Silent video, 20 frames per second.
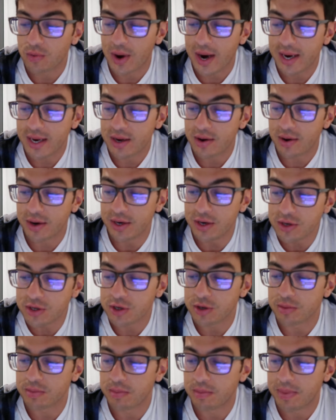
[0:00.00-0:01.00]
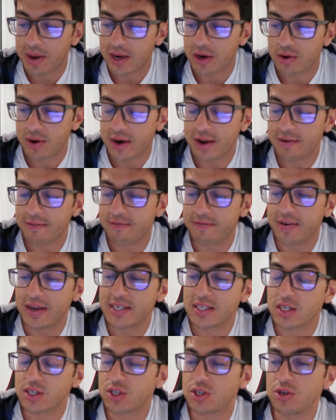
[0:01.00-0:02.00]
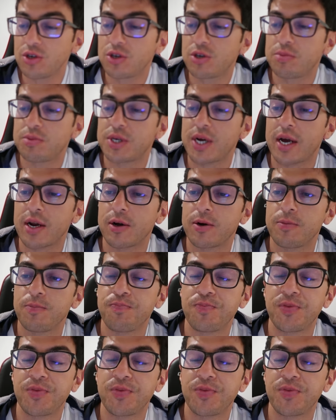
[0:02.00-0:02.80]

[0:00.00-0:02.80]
right here on YouTube by creating a Faceless YouTube channel.